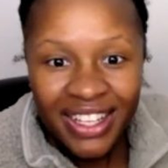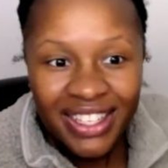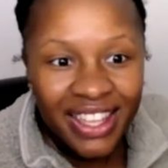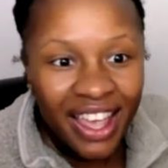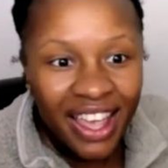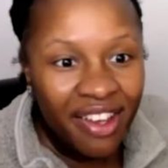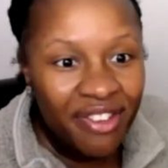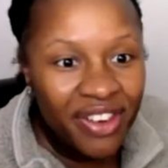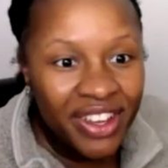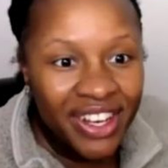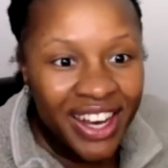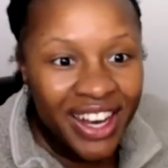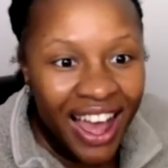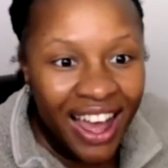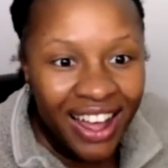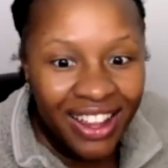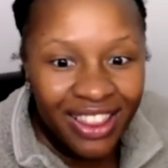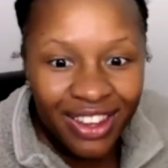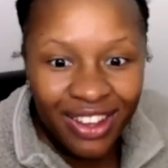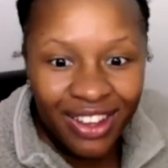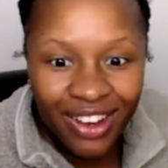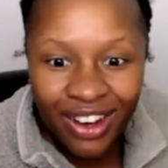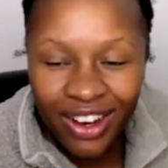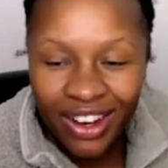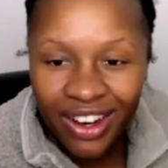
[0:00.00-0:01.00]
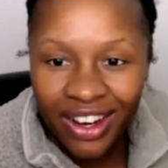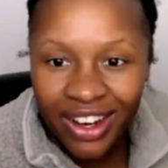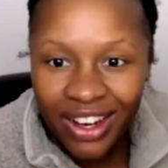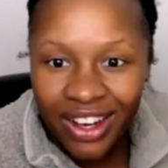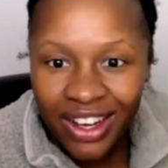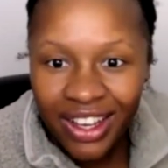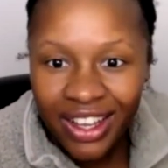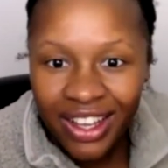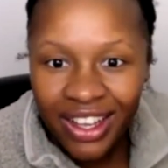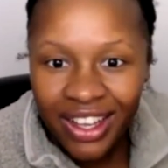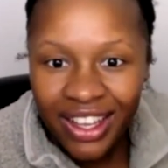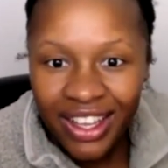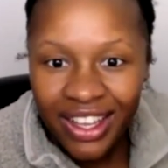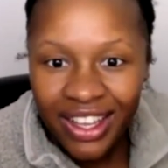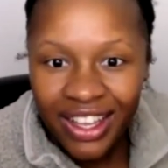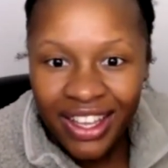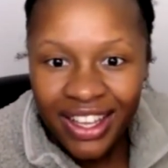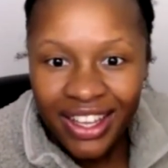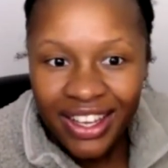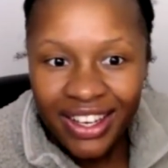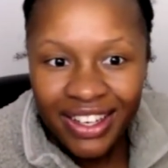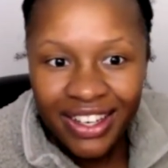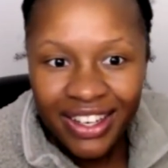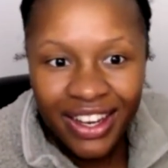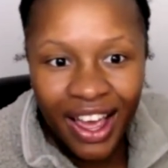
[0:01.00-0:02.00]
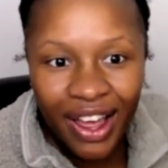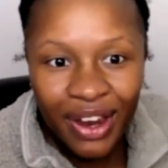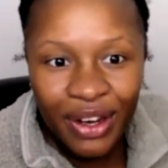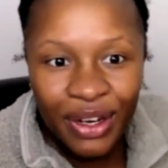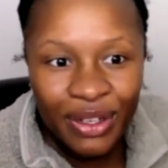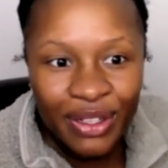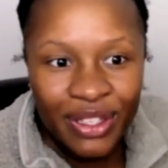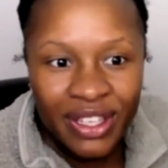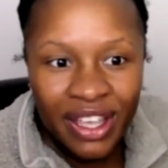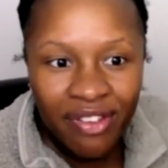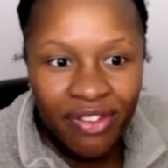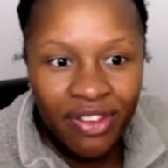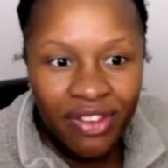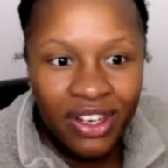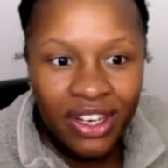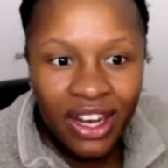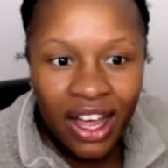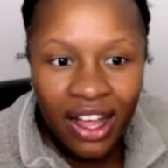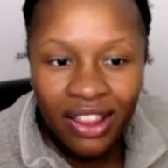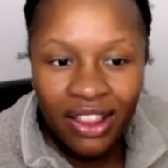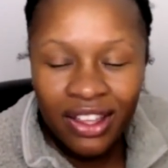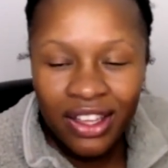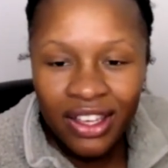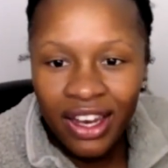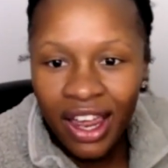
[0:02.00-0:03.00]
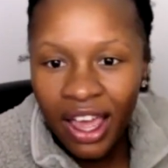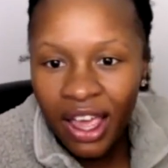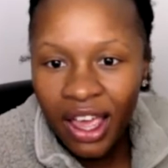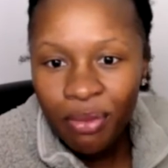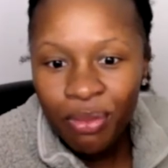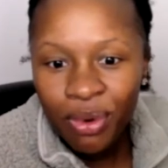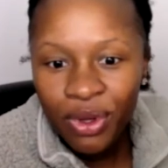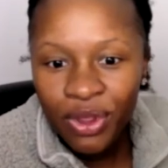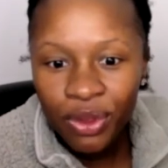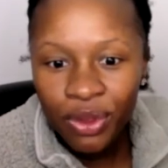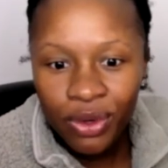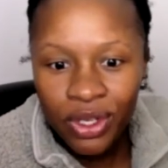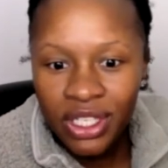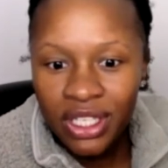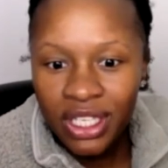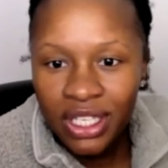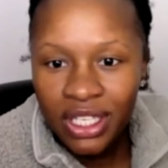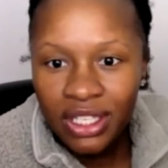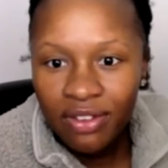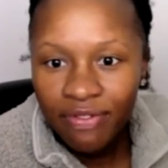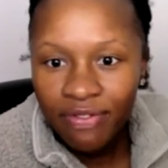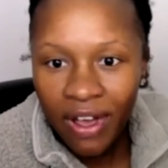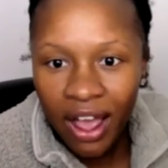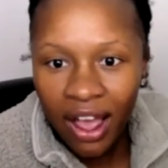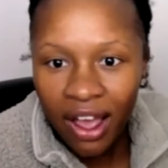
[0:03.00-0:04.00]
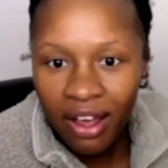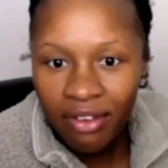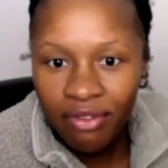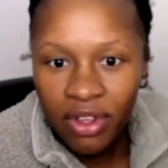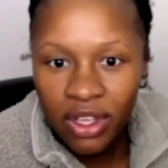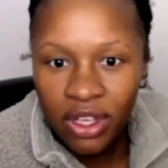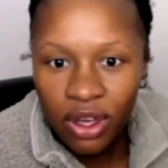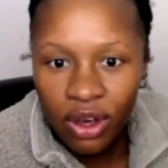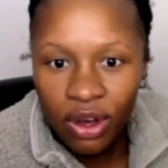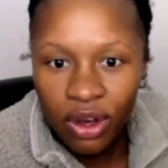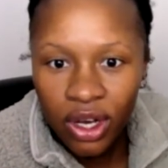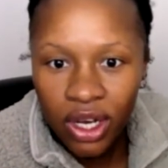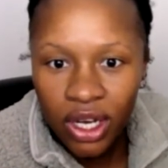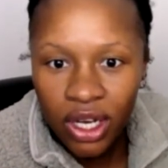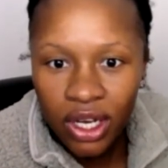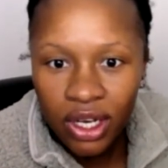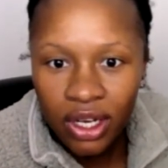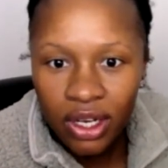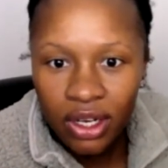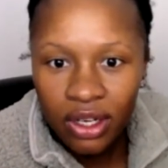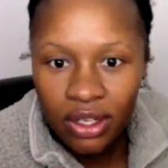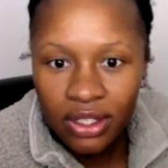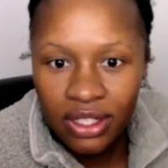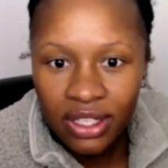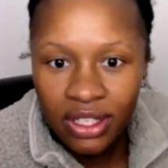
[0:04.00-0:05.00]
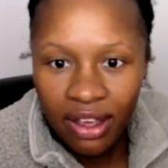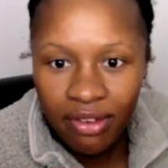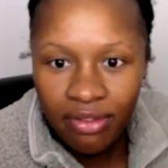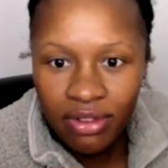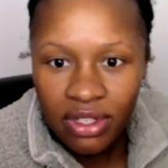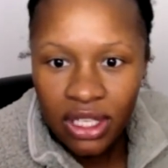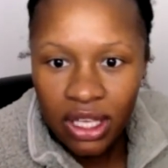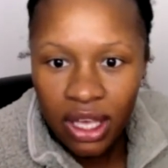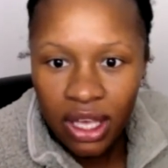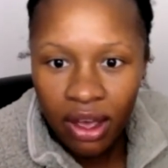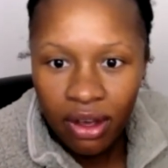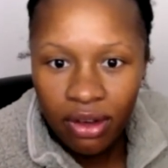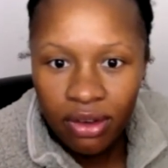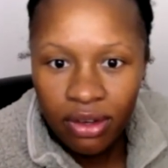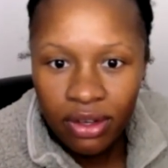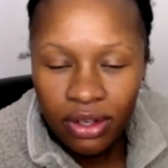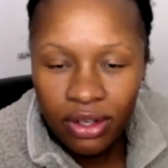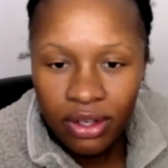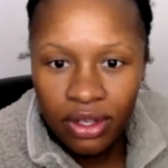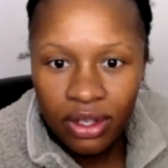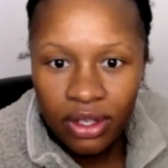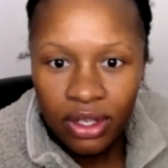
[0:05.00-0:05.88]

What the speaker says: Save a dollar. Do y'all know saving a dollar a day and put $365 in your savings account?